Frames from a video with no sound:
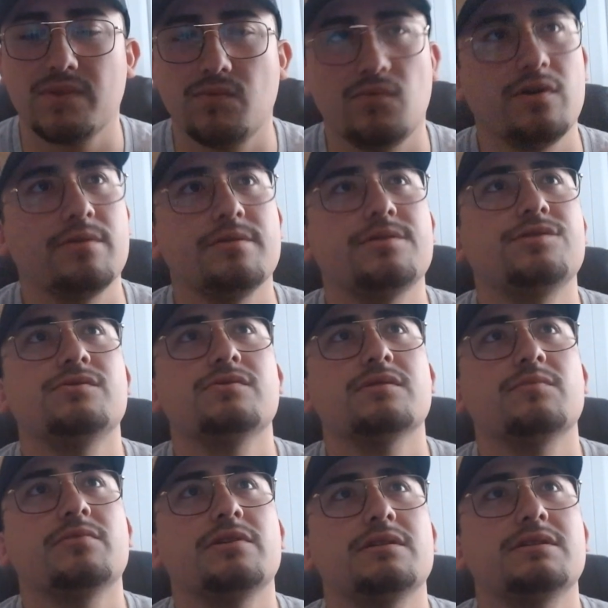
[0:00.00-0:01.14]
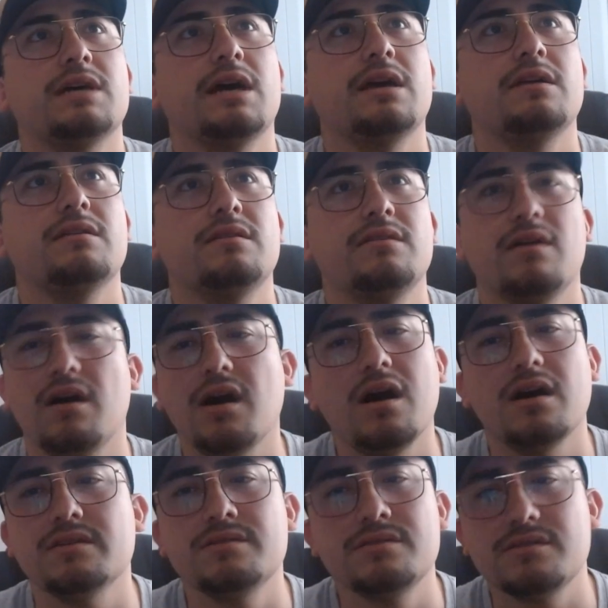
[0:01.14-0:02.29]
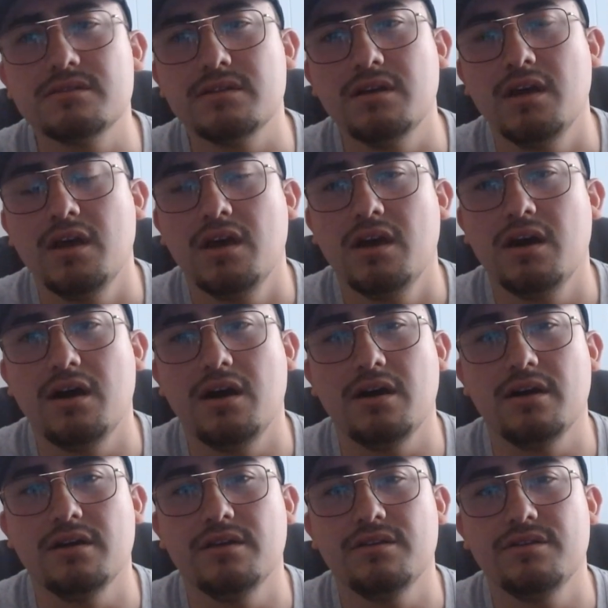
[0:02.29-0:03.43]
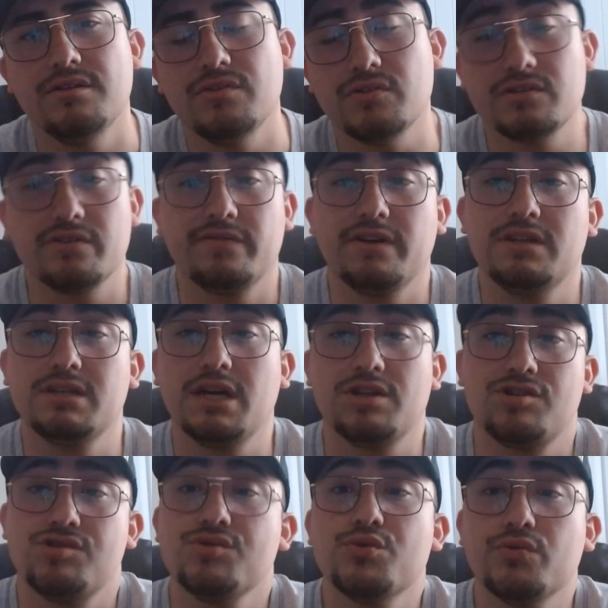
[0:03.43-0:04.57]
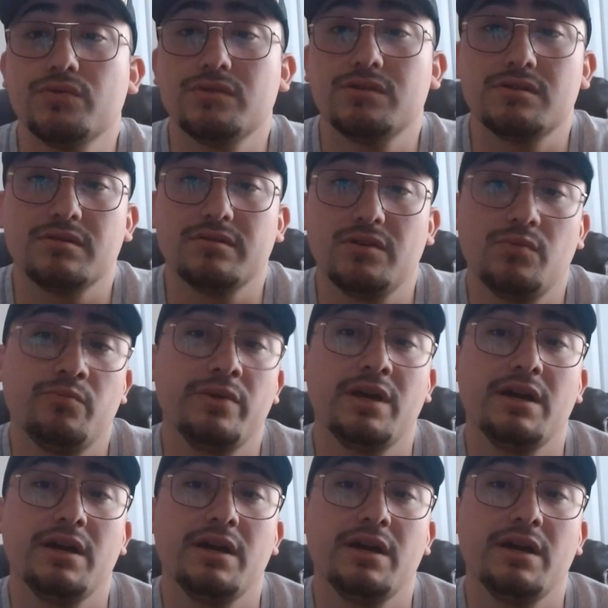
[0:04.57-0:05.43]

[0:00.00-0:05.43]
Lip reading: what other shoes are pretty tight, the Ons, those are very tight shoes, so you may